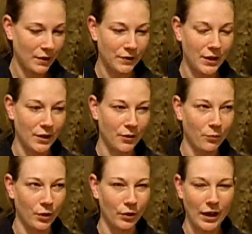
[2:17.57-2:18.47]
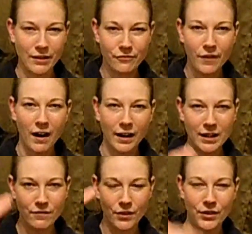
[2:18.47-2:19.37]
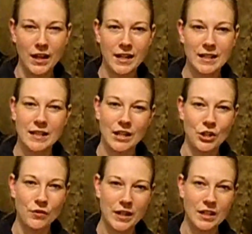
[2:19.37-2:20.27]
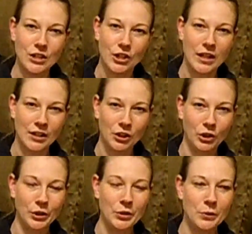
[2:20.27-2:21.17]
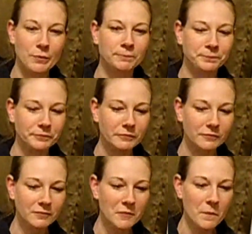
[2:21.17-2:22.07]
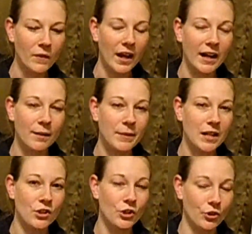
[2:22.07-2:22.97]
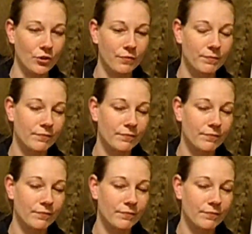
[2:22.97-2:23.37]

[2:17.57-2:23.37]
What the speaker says: there were like 5 things that you needed to include in your